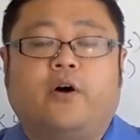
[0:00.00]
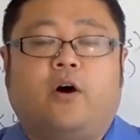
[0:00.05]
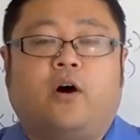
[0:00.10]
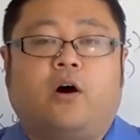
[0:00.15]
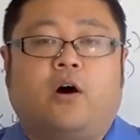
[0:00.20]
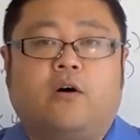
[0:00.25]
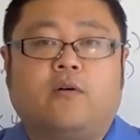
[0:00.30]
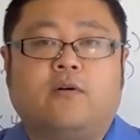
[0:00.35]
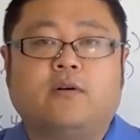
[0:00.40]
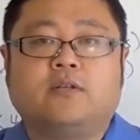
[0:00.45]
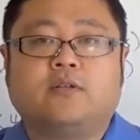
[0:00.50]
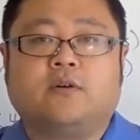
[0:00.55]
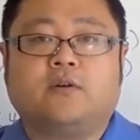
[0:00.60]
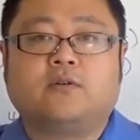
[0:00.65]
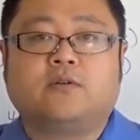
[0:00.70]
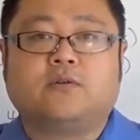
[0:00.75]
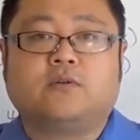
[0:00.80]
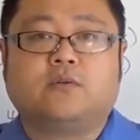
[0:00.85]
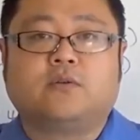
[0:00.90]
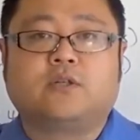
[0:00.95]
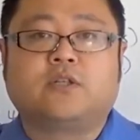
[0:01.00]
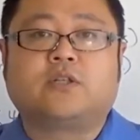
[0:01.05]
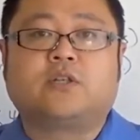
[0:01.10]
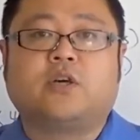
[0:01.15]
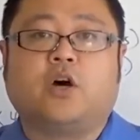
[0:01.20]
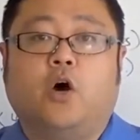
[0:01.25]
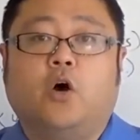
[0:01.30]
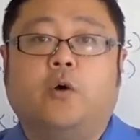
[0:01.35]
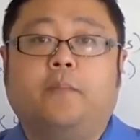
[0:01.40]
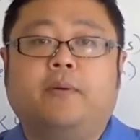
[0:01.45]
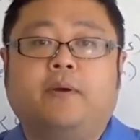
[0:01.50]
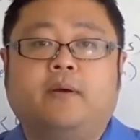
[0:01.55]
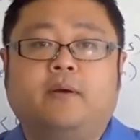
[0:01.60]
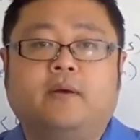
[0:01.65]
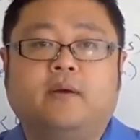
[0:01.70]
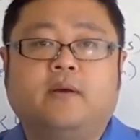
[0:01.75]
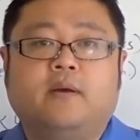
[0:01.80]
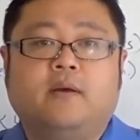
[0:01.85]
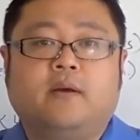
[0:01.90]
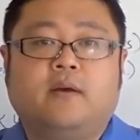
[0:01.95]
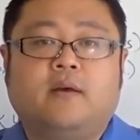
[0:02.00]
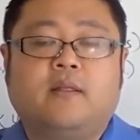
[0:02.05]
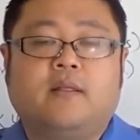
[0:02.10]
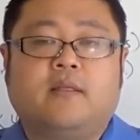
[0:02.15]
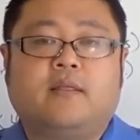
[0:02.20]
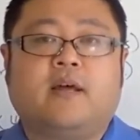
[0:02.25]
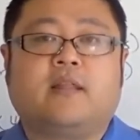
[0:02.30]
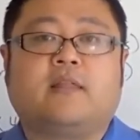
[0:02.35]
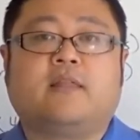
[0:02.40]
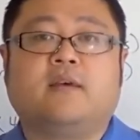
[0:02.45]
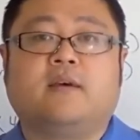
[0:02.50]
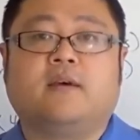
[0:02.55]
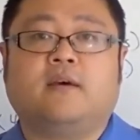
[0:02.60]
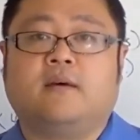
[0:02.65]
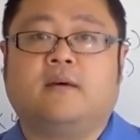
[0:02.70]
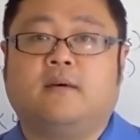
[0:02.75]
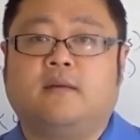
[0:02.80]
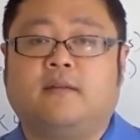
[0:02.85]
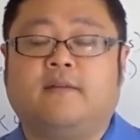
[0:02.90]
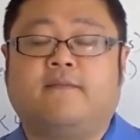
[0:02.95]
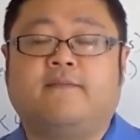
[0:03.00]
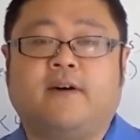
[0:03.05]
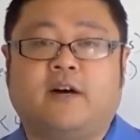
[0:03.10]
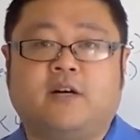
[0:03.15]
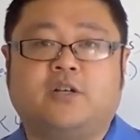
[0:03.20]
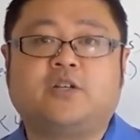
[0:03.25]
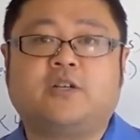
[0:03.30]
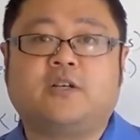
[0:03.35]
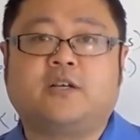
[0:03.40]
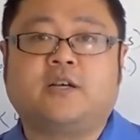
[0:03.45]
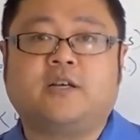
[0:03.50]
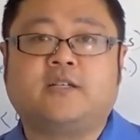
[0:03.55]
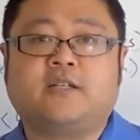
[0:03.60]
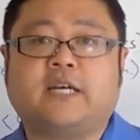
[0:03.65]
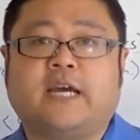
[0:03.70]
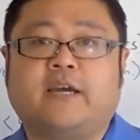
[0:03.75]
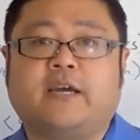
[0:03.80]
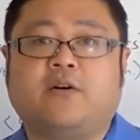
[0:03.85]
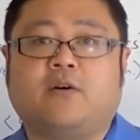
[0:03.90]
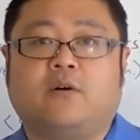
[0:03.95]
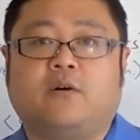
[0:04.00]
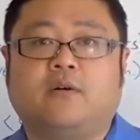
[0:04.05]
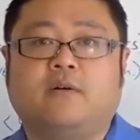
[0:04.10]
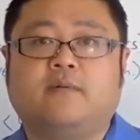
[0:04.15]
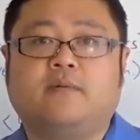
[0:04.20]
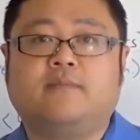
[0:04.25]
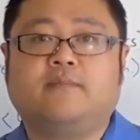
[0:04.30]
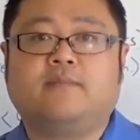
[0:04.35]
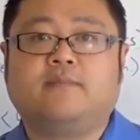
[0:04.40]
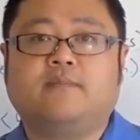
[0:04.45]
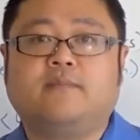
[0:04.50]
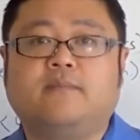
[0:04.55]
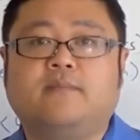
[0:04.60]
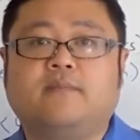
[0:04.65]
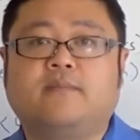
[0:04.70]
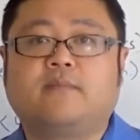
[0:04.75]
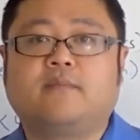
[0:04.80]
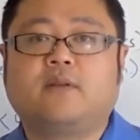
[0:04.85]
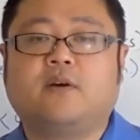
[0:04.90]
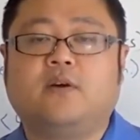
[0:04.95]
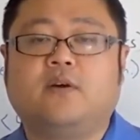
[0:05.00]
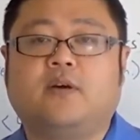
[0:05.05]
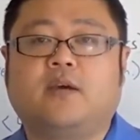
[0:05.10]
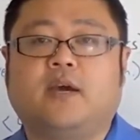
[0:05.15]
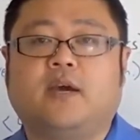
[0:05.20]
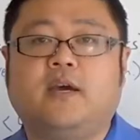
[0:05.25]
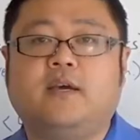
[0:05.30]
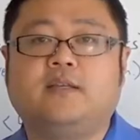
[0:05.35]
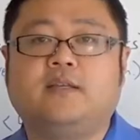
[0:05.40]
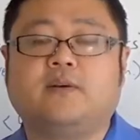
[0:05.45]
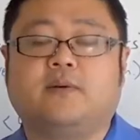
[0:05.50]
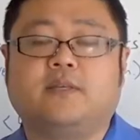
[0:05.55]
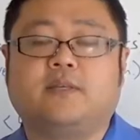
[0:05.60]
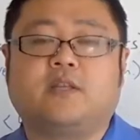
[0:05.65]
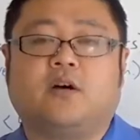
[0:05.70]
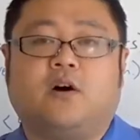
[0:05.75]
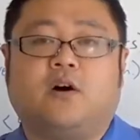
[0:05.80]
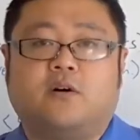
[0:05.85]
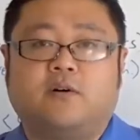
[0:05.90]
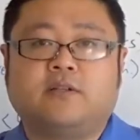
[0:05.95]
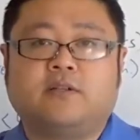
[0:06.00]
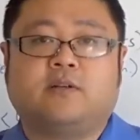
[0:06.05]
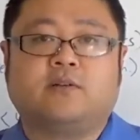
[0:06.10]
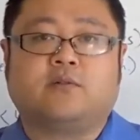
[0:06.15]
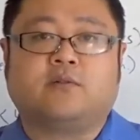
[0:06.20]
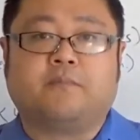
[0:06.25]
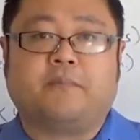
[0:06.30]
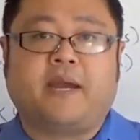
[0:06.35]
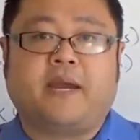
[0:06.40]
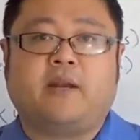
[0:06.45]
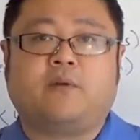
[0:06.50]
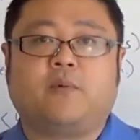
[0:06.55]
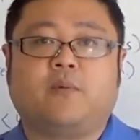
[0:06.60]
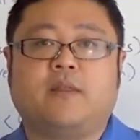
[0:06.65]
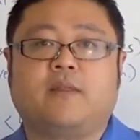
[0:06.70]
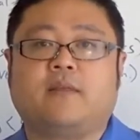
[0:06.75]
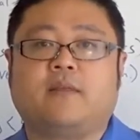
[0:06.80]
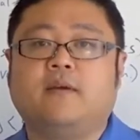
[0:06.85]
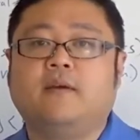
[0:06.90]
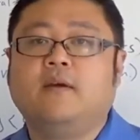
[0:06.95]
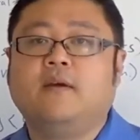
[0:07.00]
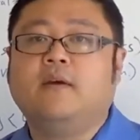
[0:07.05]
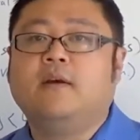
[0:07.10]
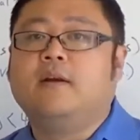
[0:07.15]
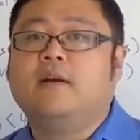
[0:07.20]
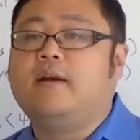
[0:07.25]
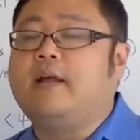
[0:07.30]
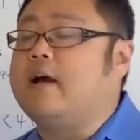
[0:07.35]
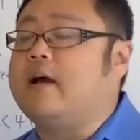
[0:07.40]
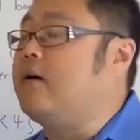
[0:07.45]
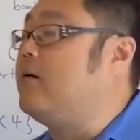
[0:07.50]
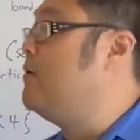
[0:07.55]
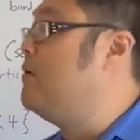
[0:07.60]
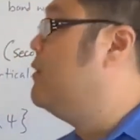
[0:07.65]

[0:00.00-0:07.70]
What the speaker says: horizontal scope that the function can take on. Okay, so it's the horizontal bandwidth. Now,